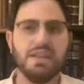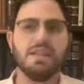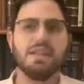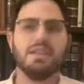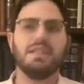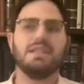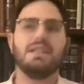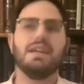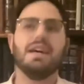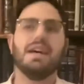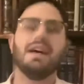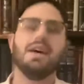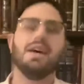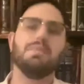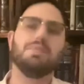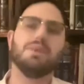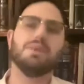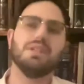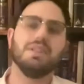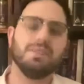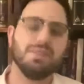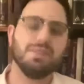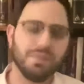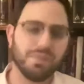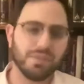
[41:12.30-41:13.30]
yeah,
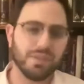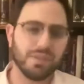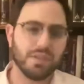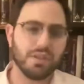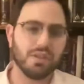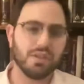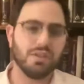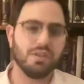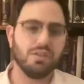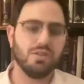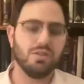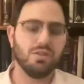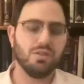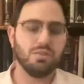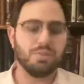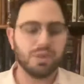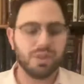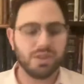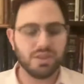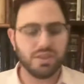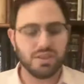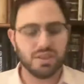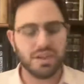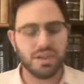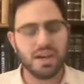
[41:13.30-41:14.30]
but you
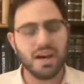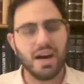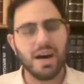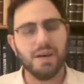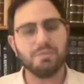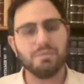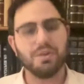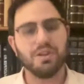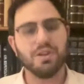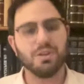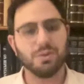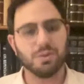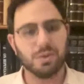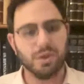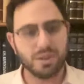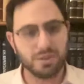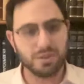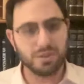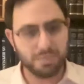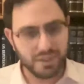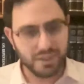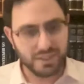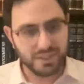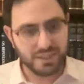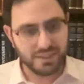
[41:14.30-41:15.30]
put the comma in the
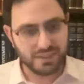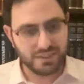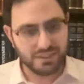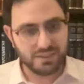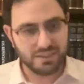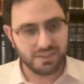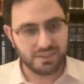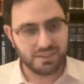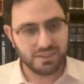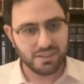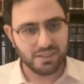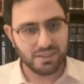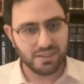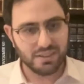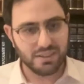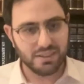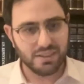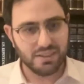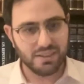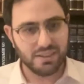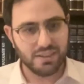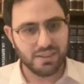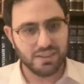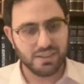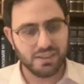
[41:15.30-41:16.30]
wrong place.
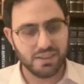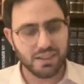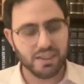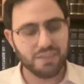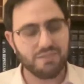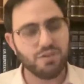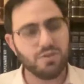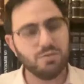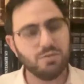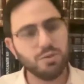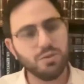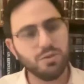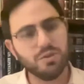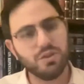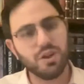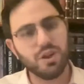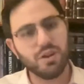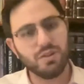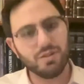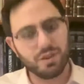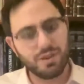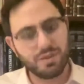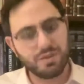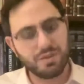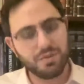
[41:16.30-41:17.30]
Like if you move it
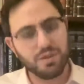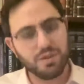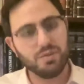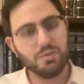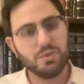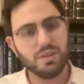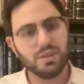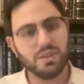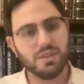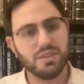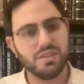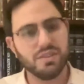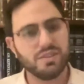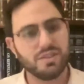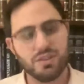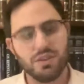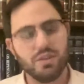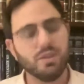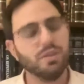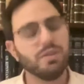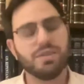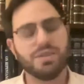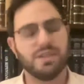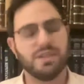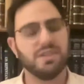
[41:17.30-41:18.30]
over three words, the
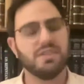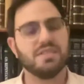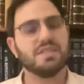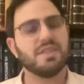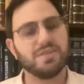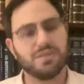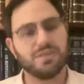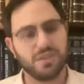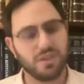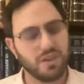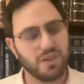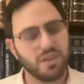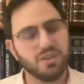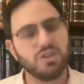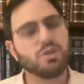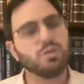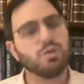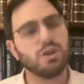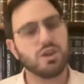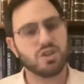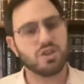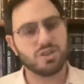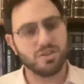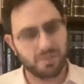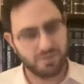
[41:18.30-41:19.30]
whole thing's different and your
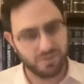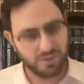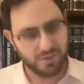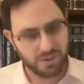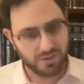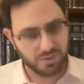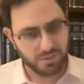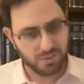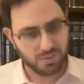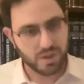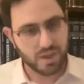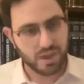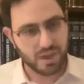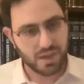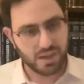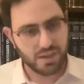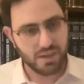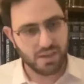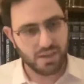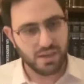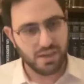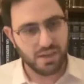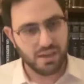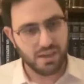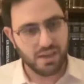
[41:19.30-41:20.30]
question falls away.
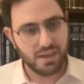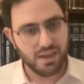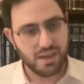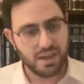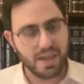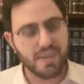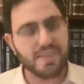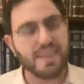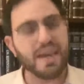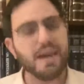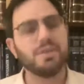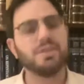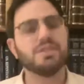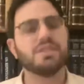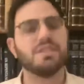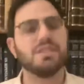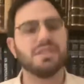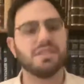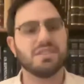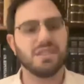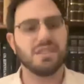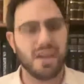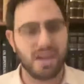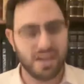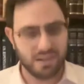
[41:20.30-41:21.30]
And that was
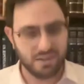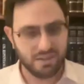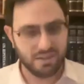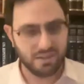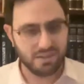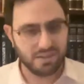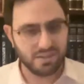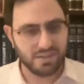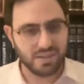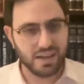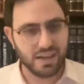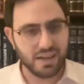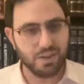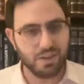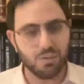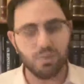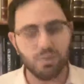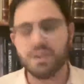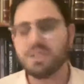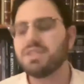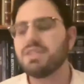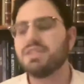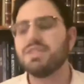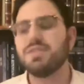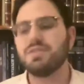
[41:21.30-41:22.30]
his style. His style
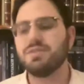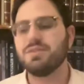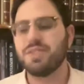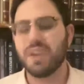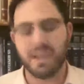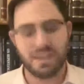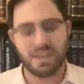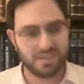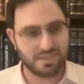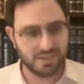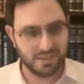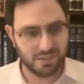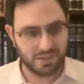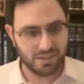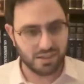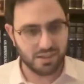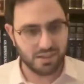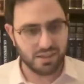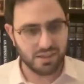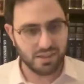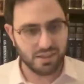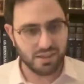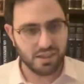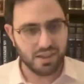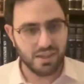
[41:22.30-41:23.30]
wasn't fancy.
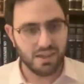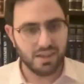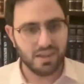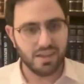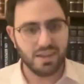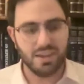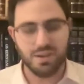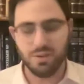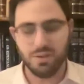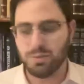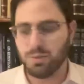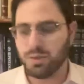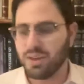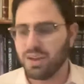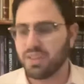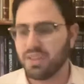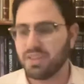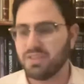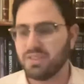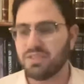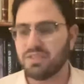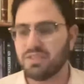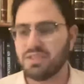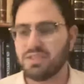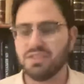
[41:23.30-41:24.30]
It
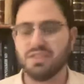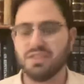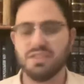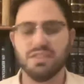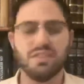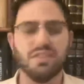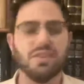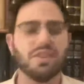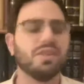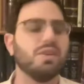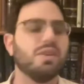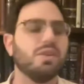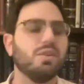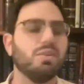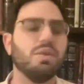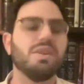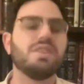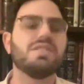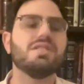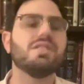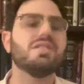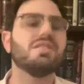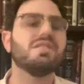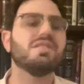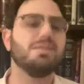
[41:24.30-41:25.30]
was, look,
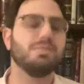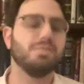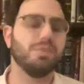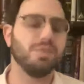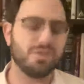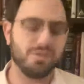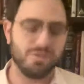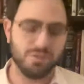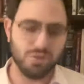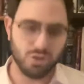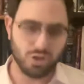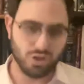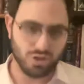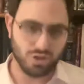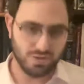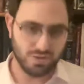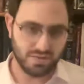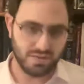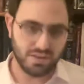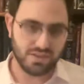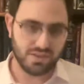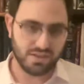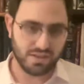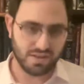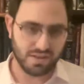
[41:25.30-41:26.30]
what's the simplest version of
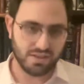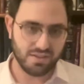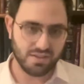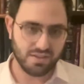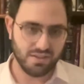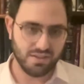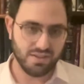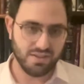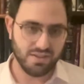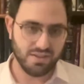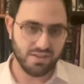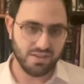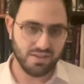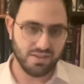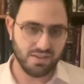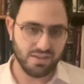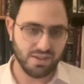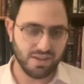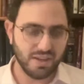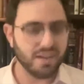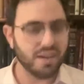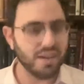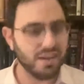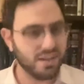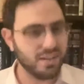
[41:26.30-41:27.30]
this thing?
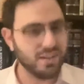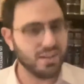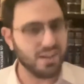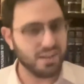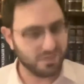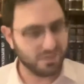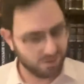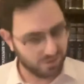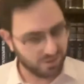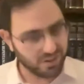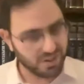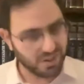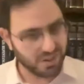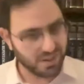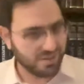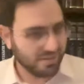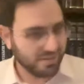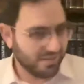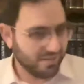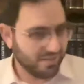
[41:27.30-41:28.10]
And, and it's, a, a